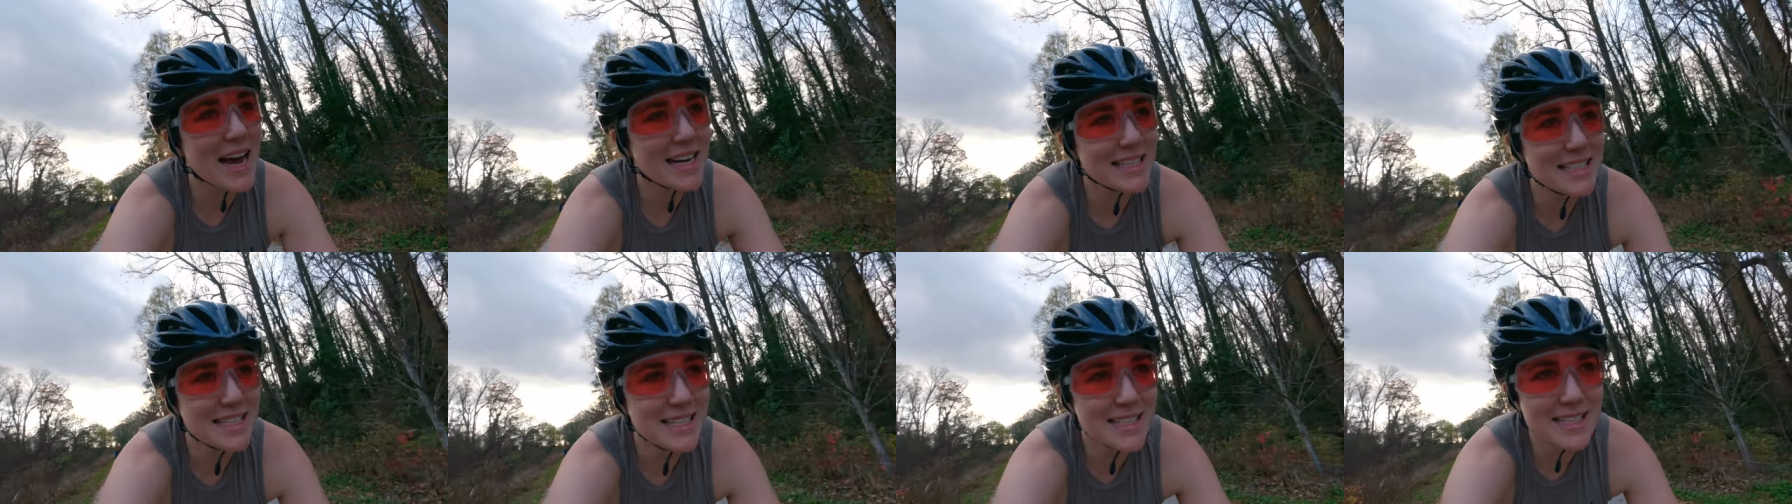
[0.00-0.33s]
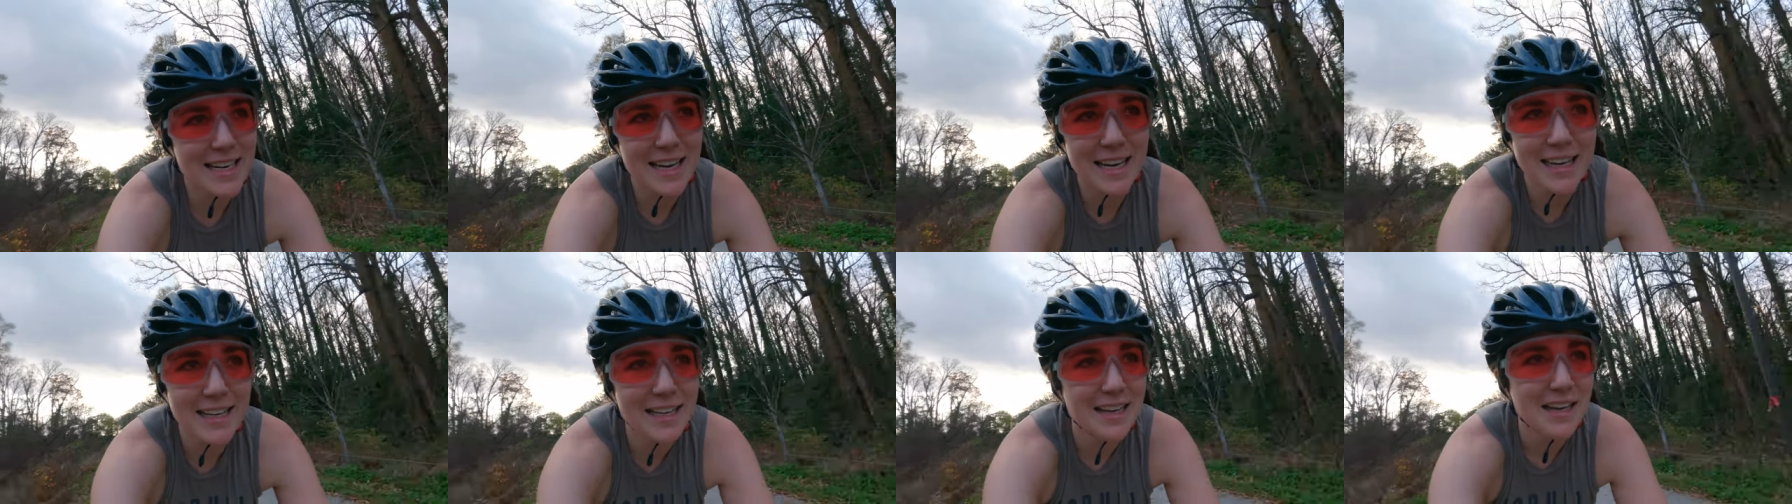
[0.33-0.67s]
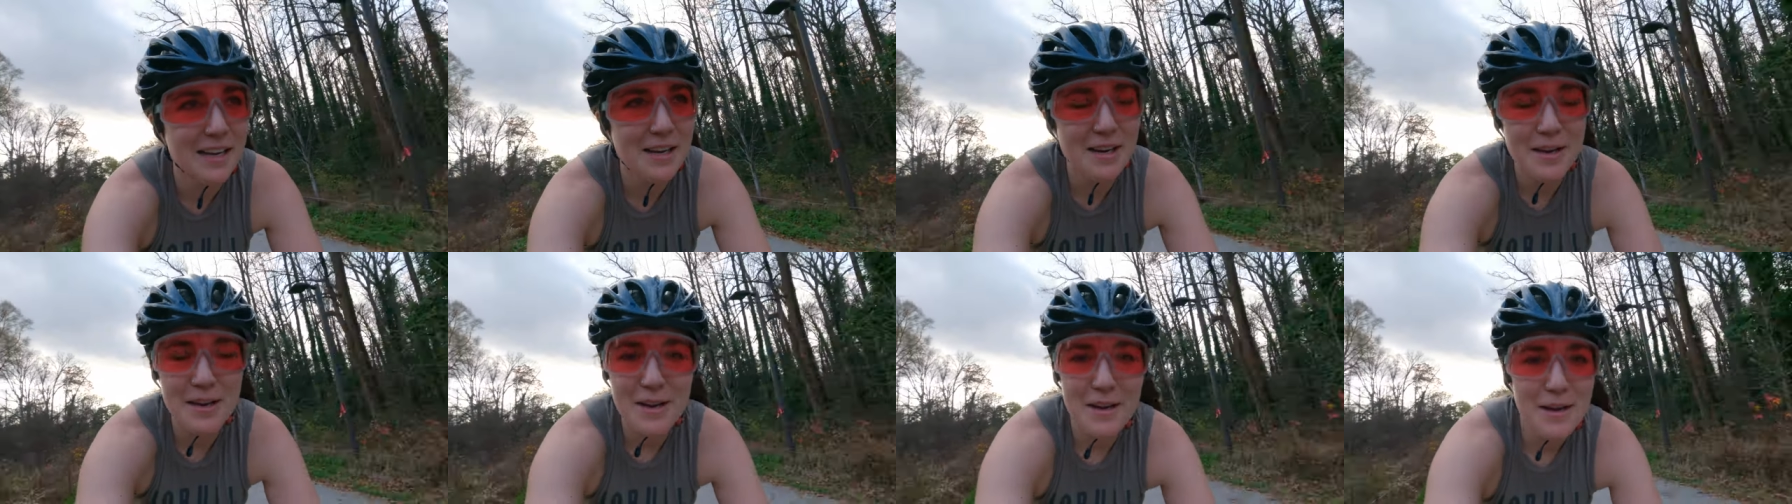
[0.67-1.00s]
Past,
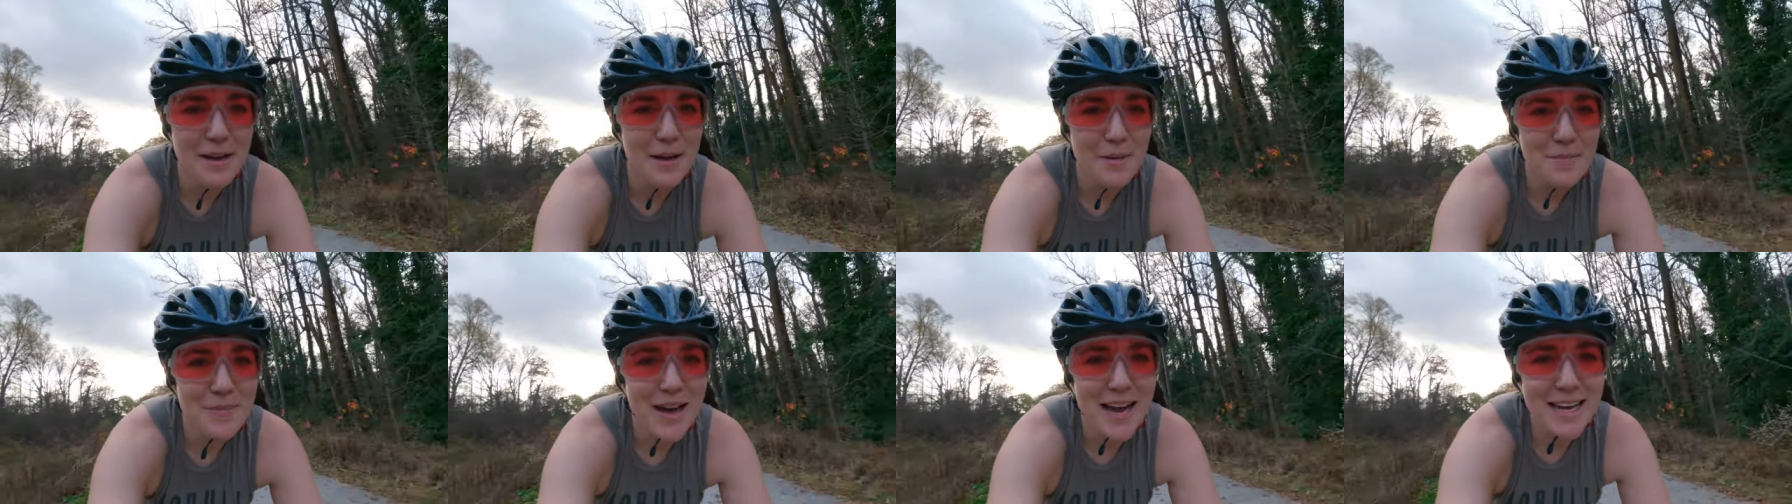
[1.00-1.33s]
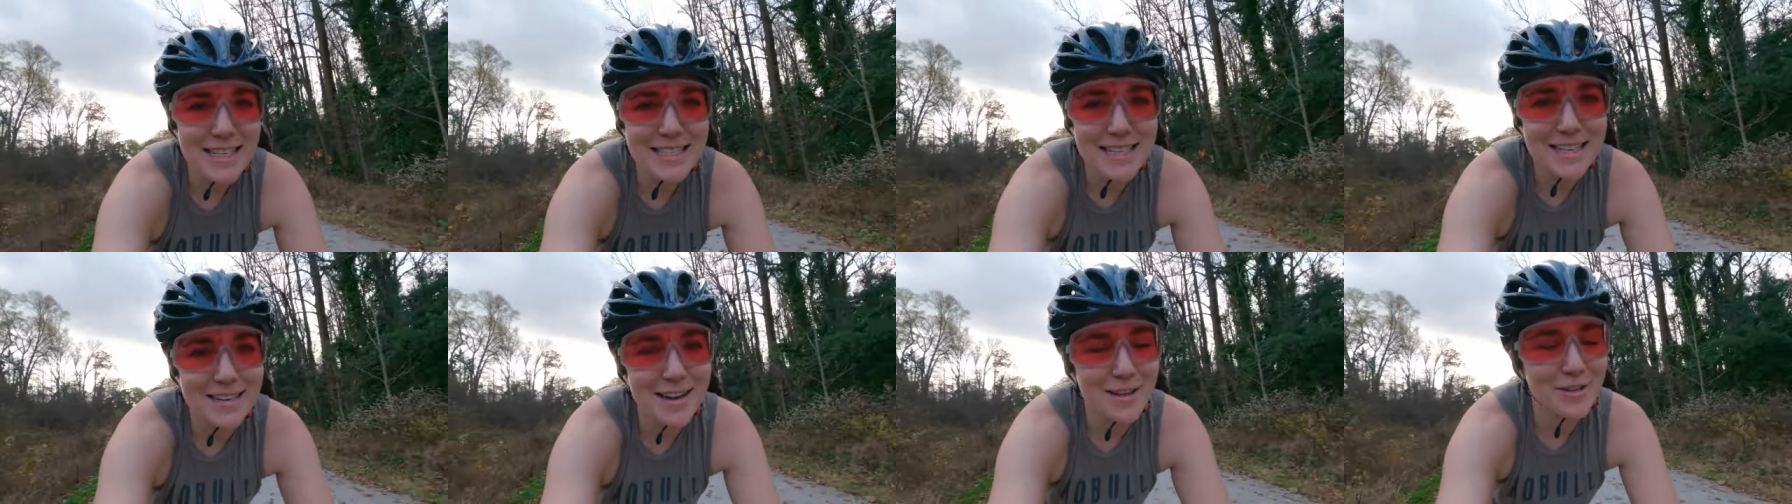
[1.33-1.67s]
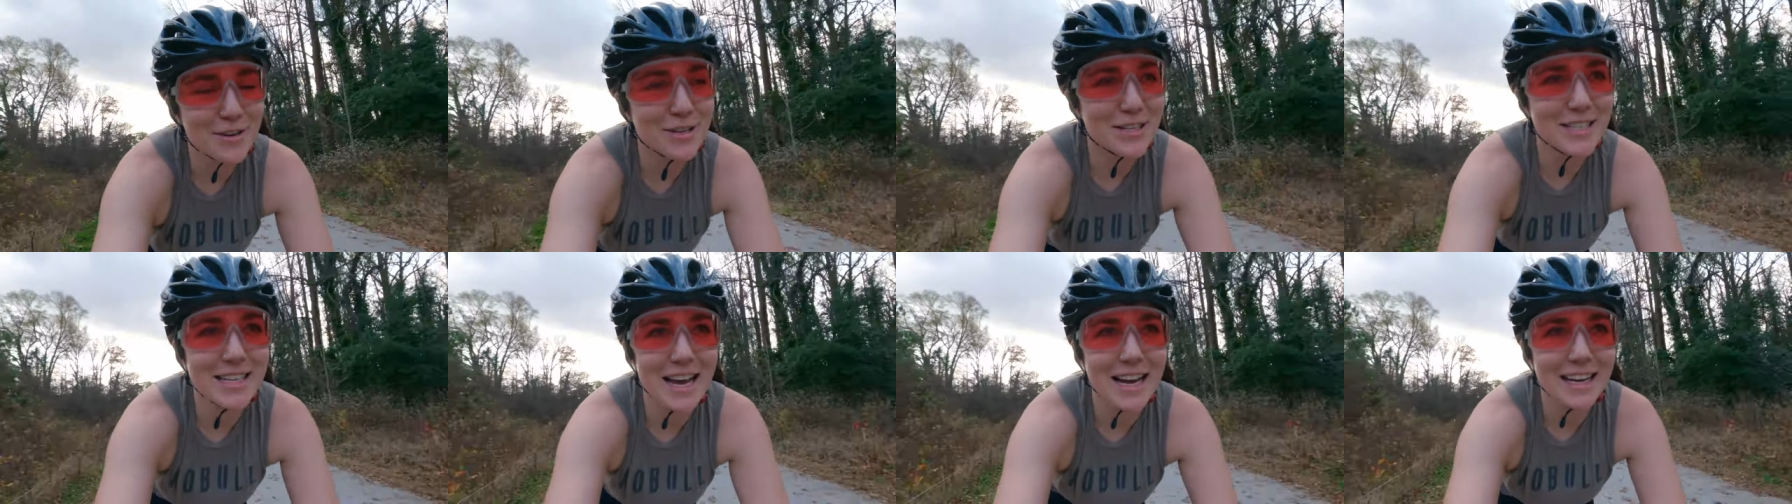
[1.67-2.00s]
past
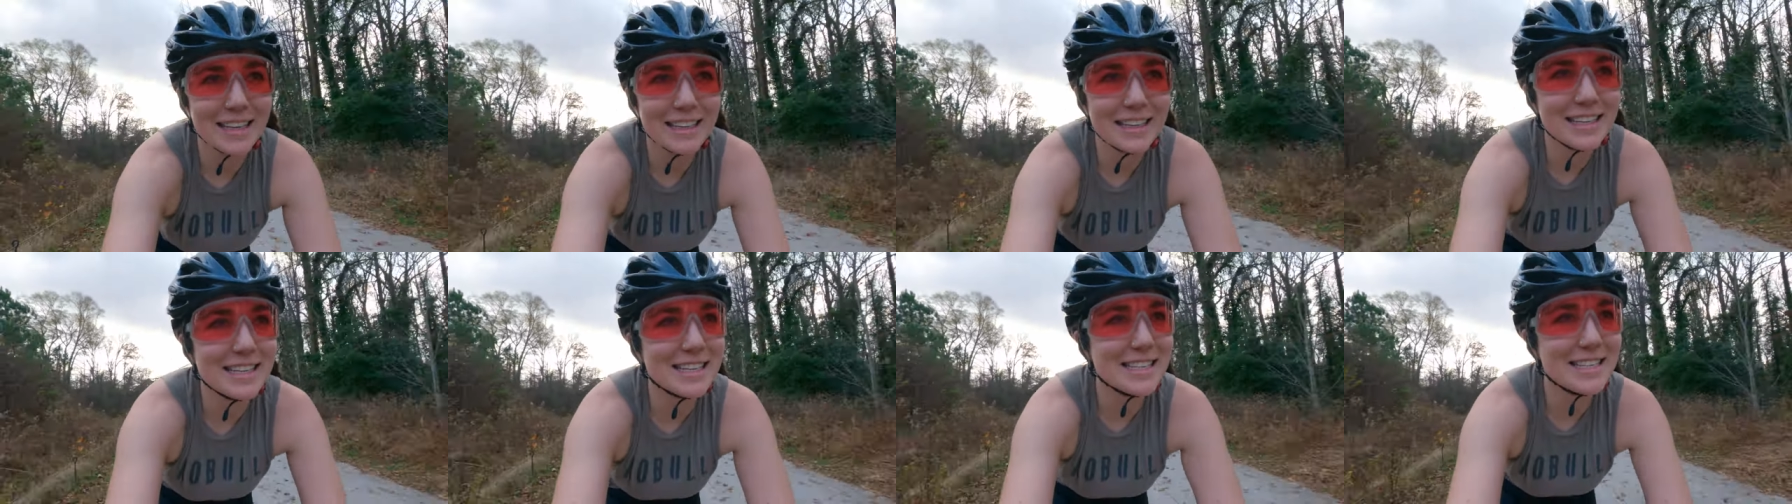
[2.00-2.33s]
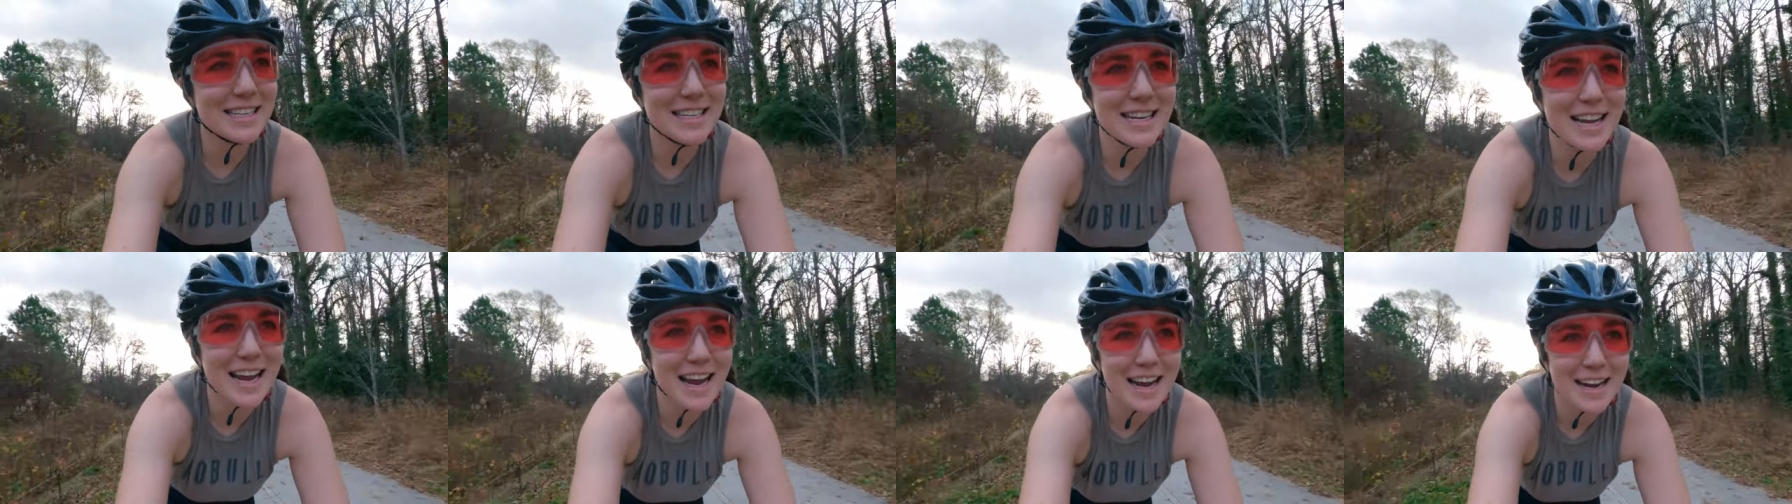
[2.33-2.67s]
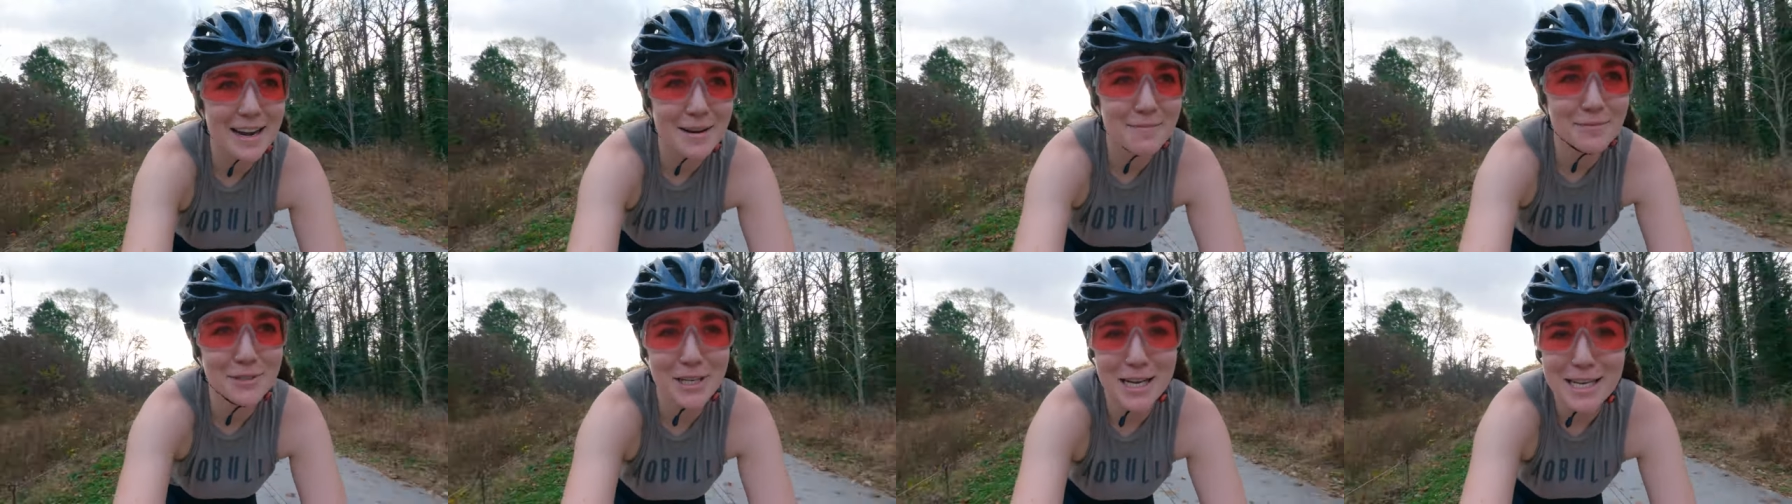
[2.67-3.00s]
another cyclist
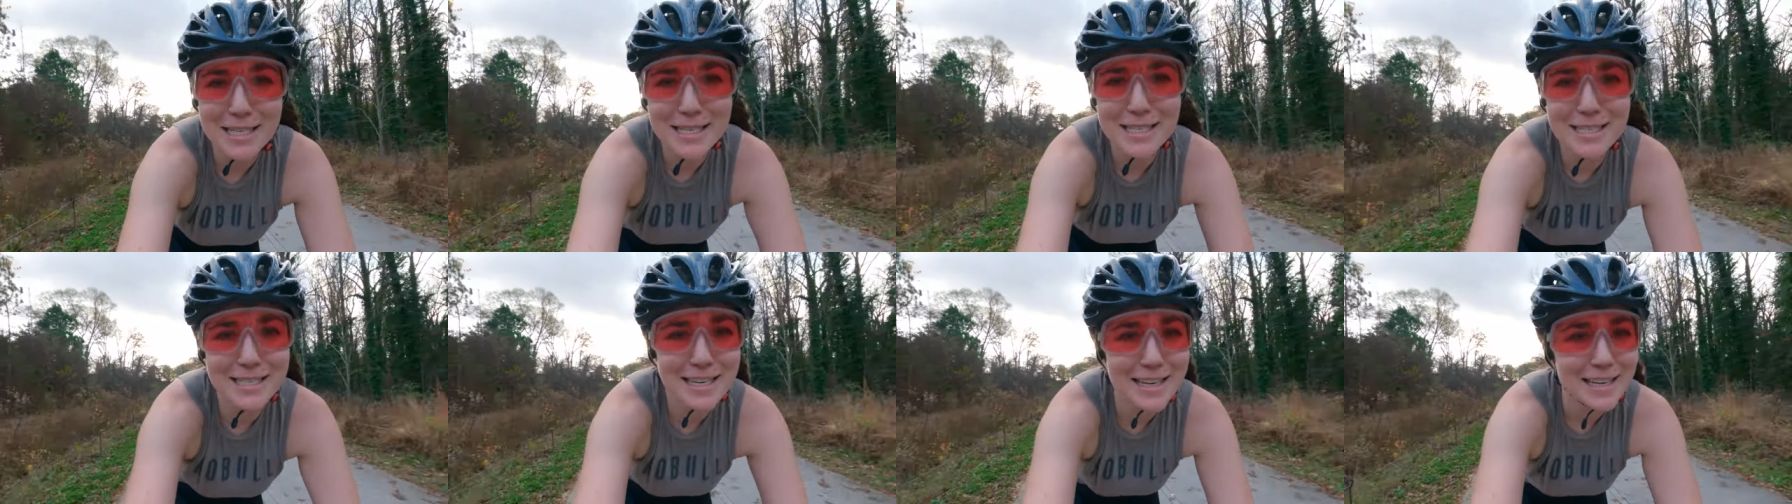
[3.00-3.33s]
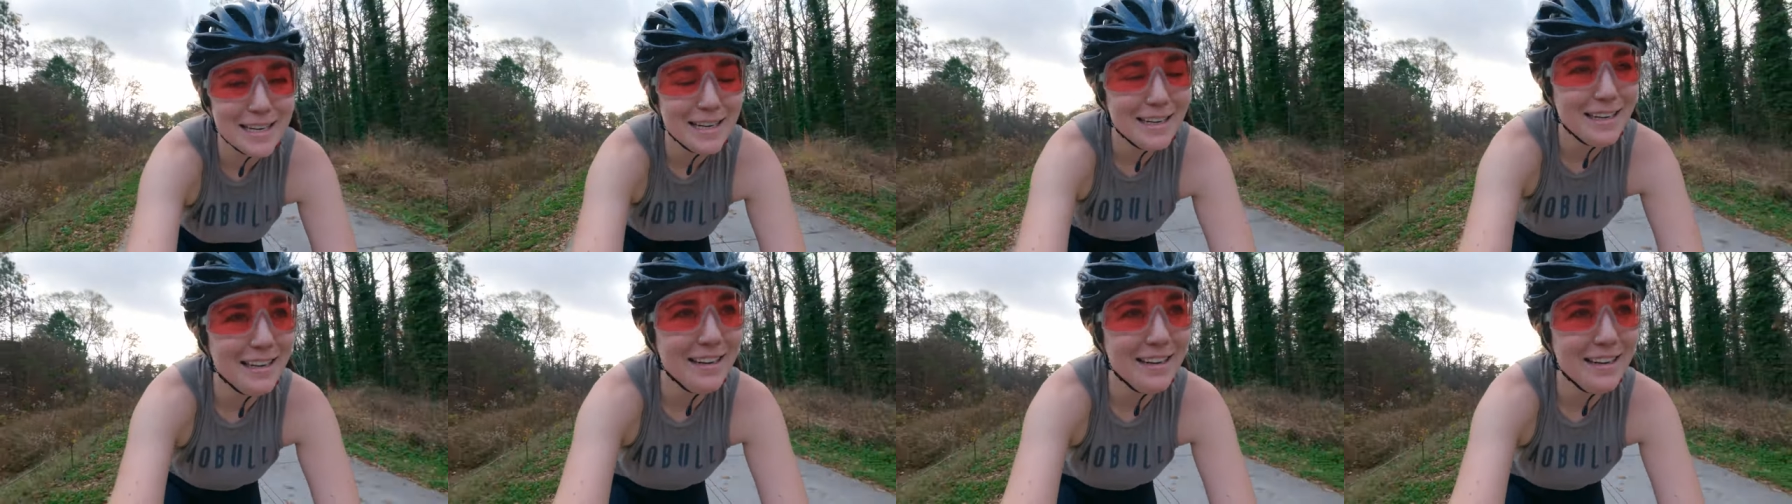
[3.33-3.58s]
and I'm just